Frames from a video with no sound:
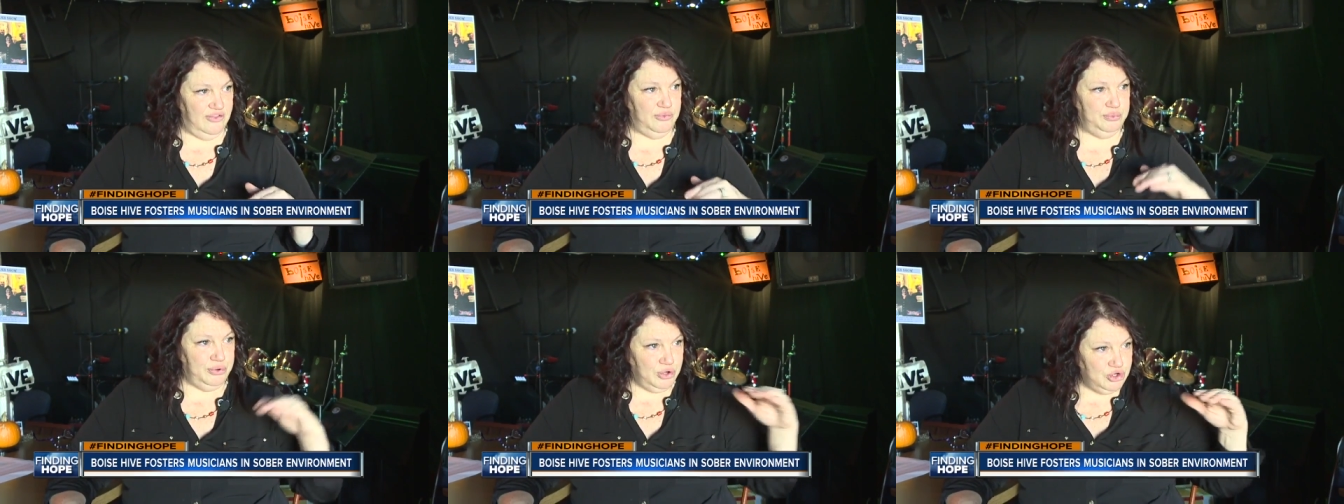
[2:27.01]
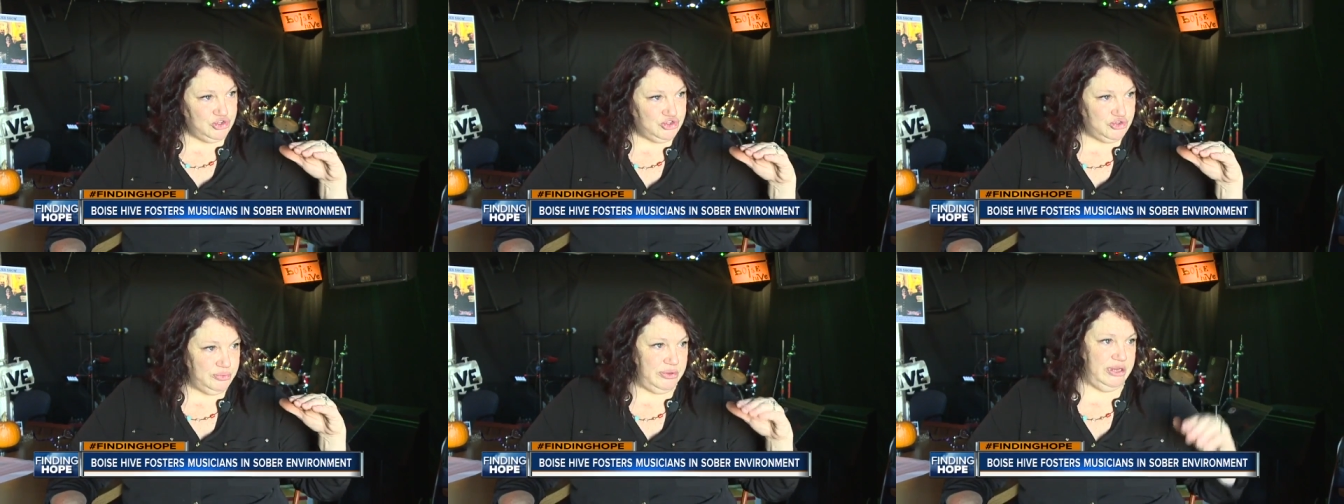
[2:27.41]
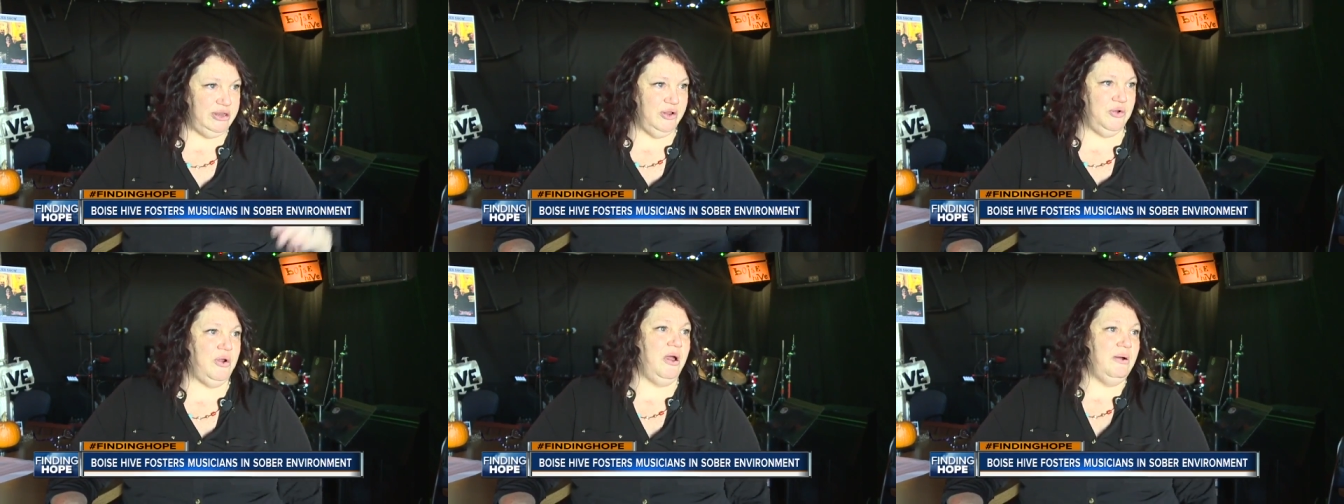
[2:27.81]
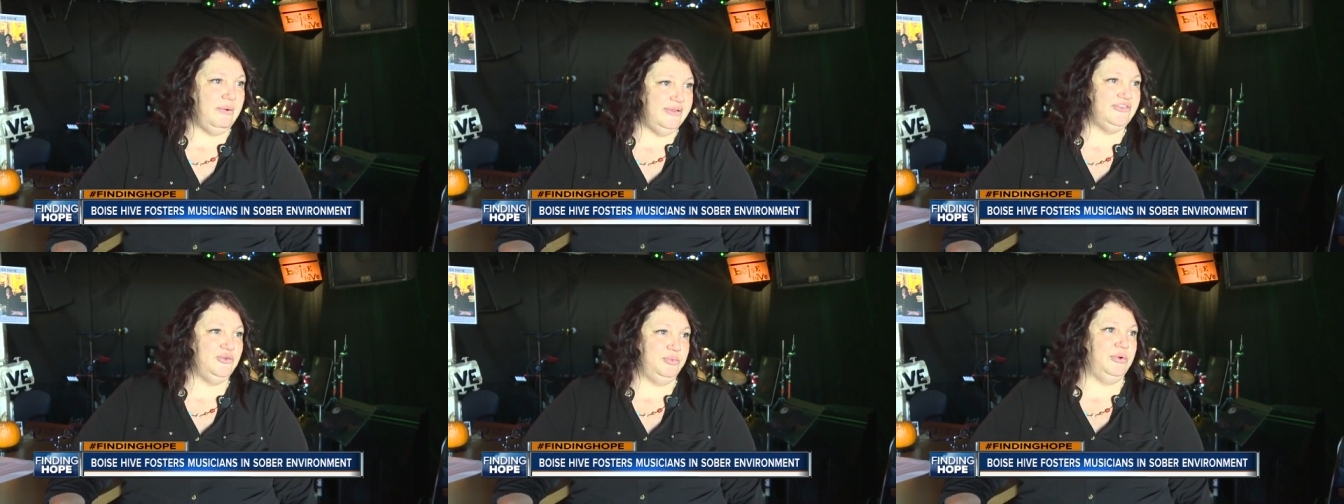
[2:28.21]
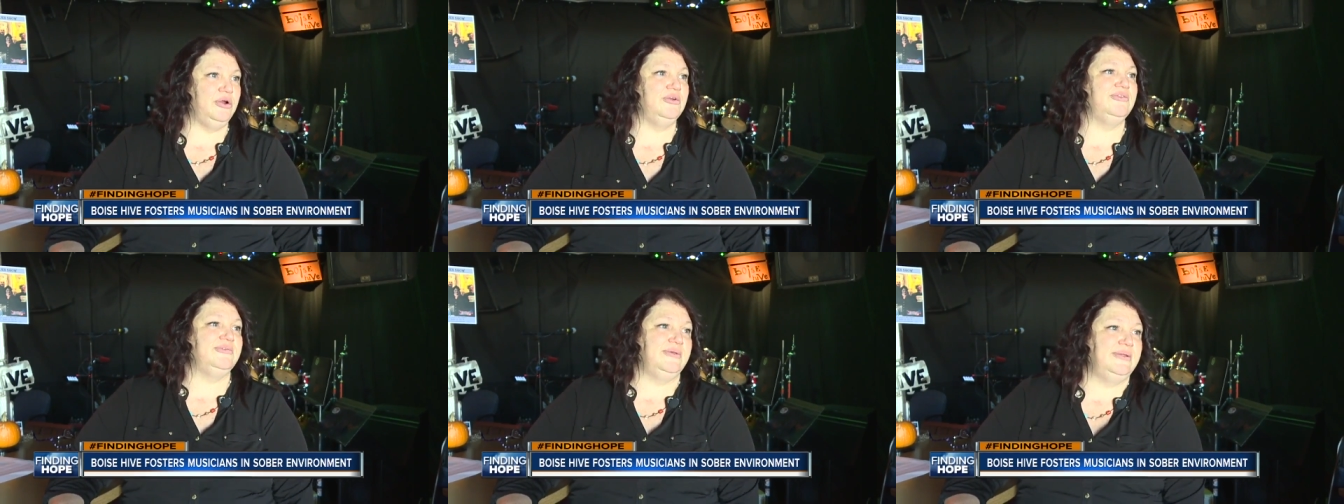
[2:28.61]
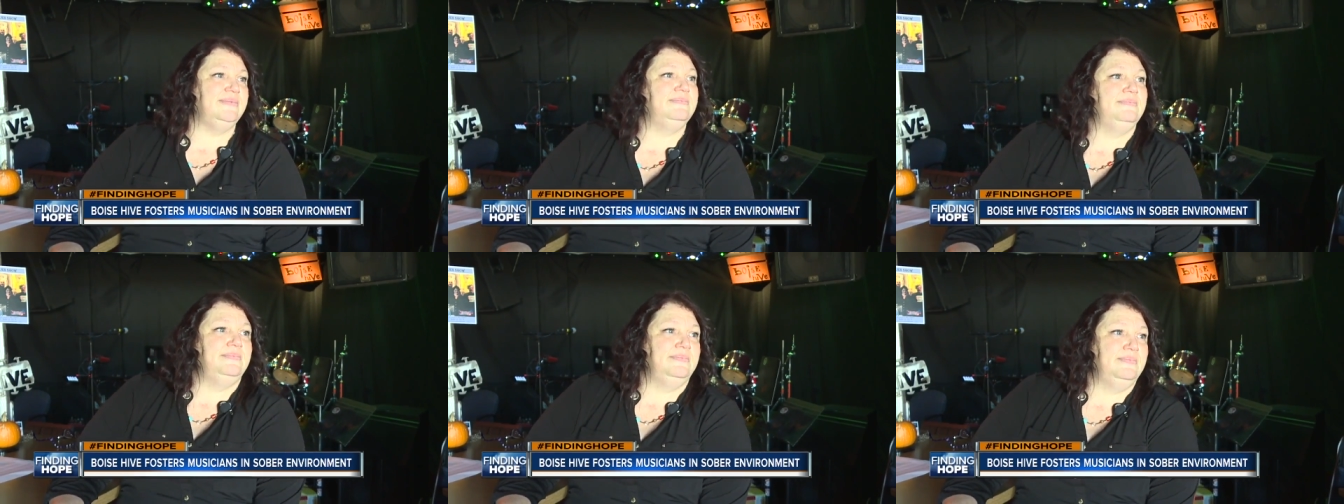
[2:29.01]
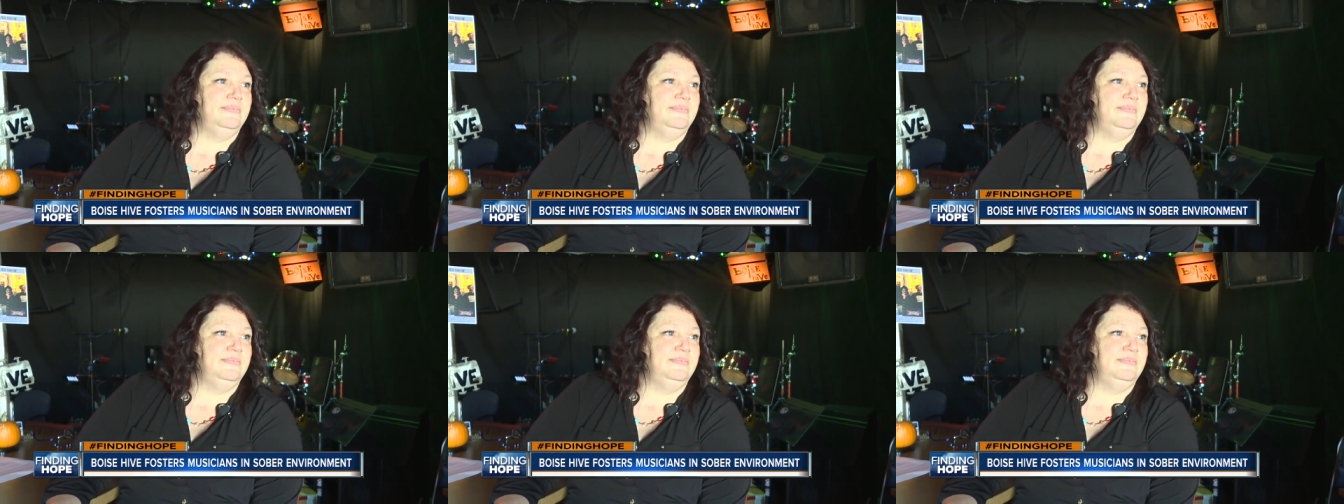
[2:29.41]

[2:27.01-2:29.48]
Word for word: It's pushed me to grow as a person.